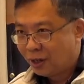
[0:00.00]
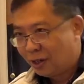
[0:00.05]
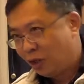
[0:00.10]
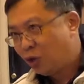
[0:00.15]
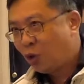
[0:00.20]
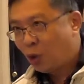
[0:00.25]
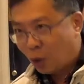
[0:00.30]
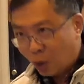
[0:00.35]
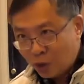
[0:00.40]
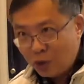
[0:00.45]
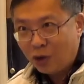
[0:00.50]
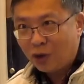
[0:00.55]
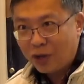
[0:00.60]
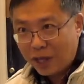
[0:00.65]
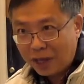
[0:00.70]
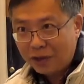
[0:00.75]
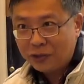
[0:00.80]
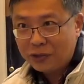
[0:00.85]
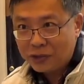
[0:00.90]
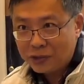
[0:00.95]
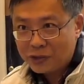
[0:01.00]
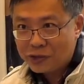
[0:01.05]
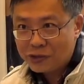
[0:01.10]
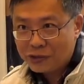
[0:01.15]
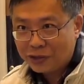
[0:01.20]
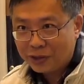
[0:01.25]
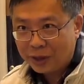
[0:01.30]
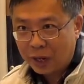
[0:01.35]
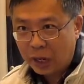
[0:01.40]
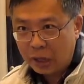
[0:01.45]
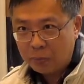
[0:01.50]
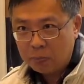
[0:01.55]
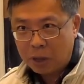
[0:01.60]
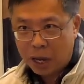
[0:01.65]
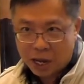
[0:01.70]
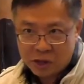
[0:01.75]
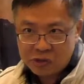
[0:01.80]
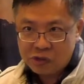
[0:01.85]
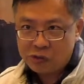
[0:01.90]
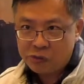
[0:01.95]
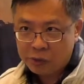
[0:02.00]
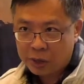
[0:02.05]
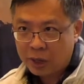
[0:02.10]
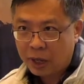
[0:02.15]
you call your elders, right, pastor to